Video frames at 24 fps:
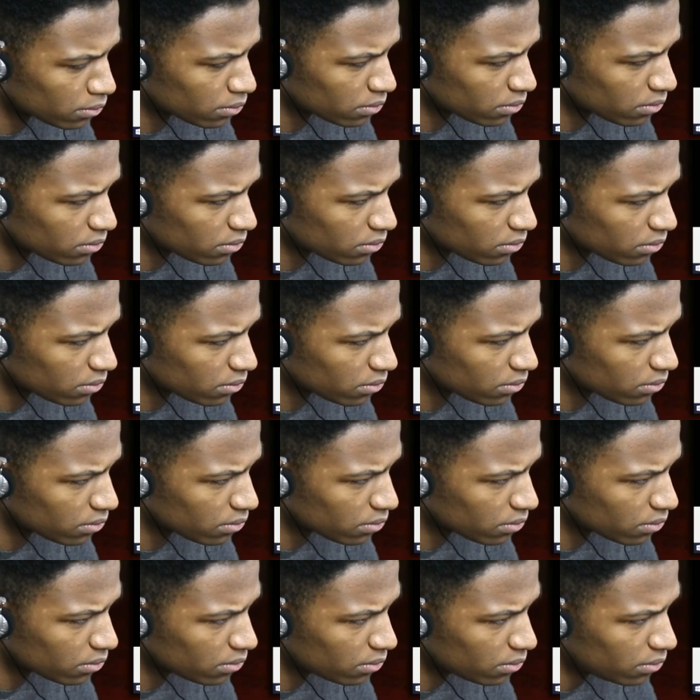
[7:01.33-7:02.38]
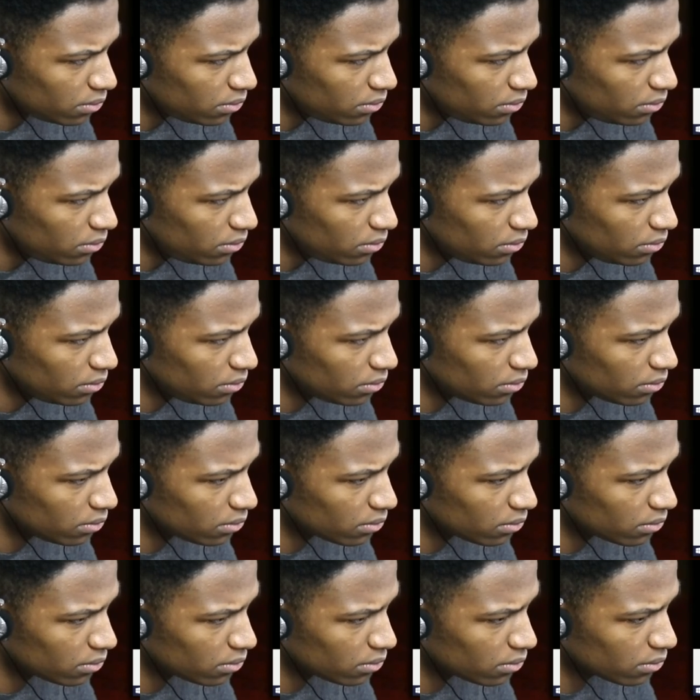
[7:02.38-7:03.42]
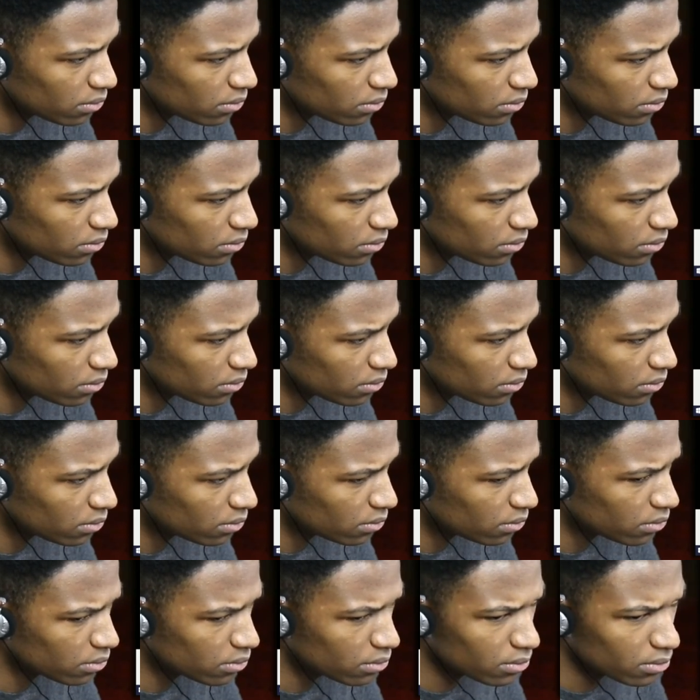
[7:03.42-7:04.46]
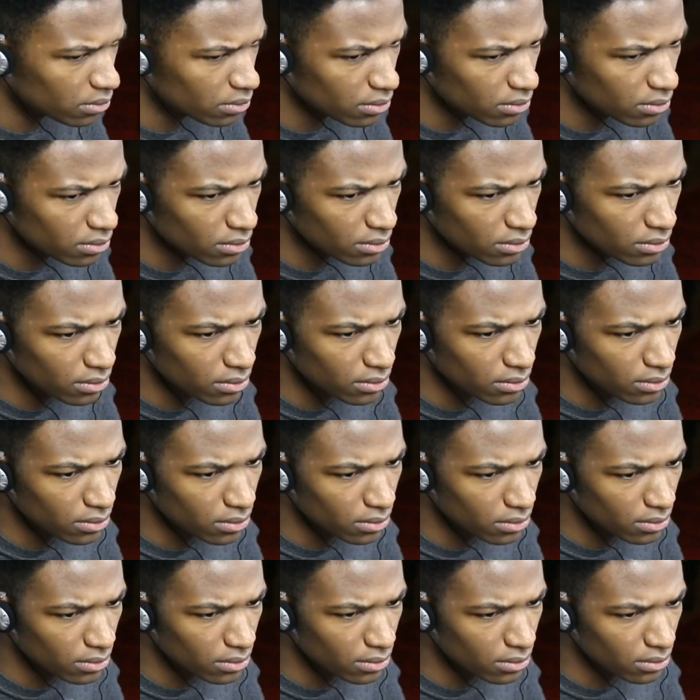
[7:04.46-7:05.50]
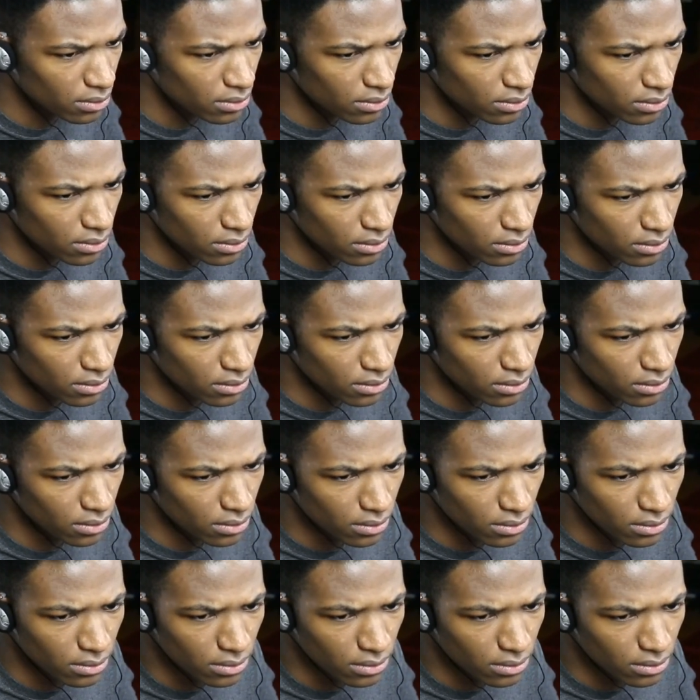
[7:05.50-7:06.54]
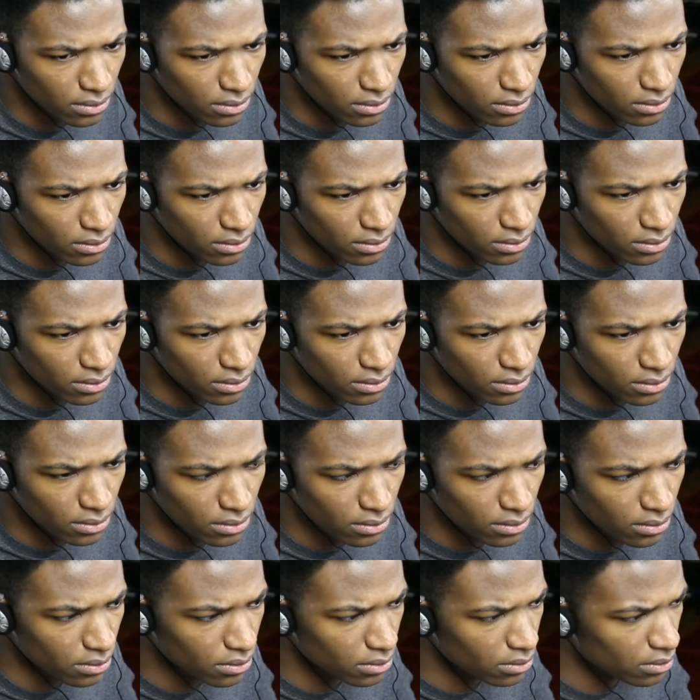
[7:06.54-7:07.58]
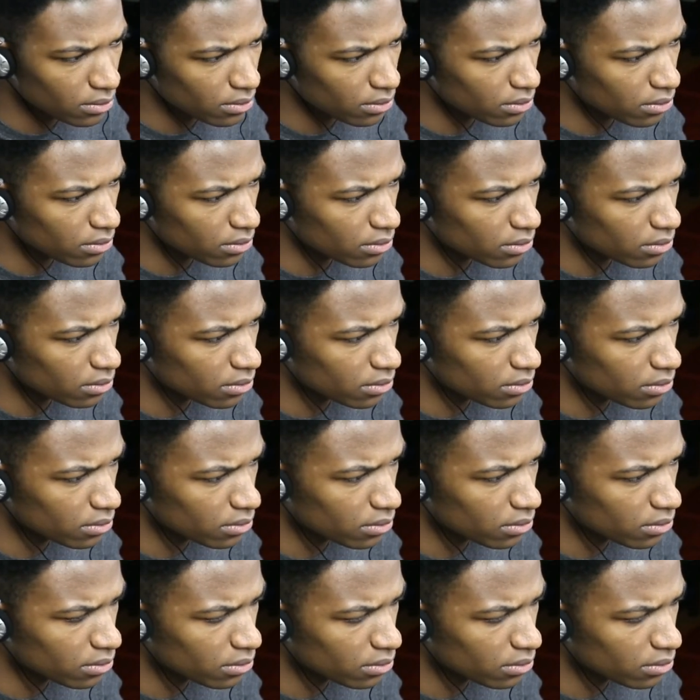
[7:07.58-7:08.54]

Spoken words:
[no speech]